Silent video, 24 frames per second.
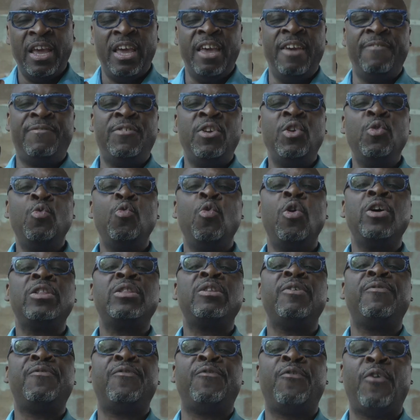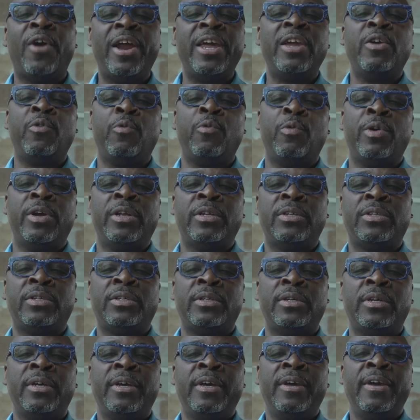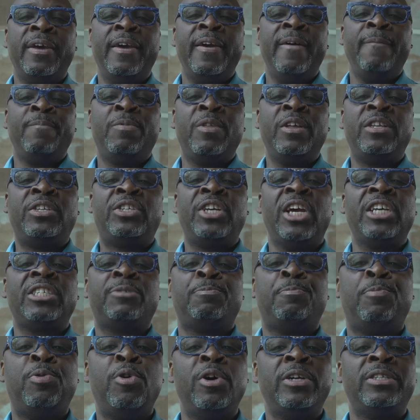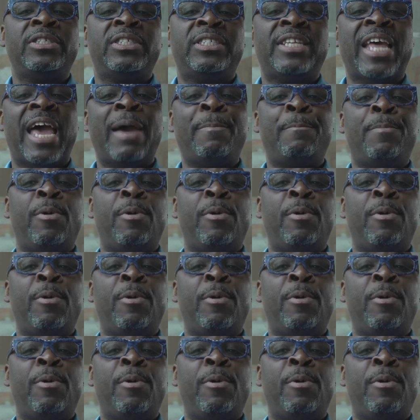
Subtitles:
If you want the fragrance that just puts that